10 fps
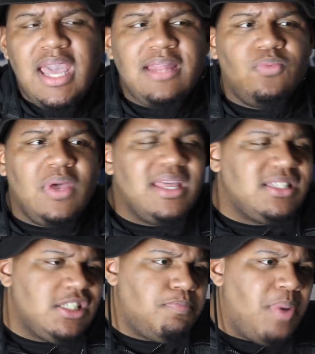And we
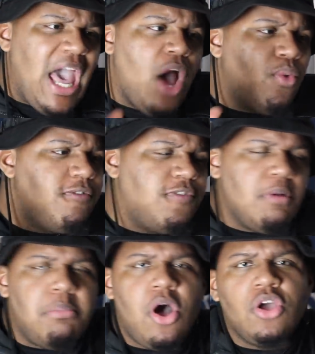could just power
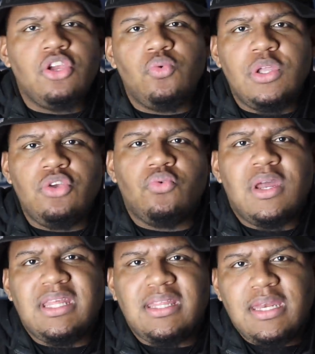football you when you
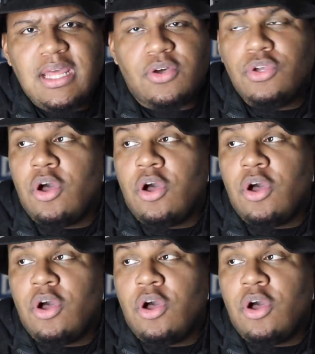run in the nickel.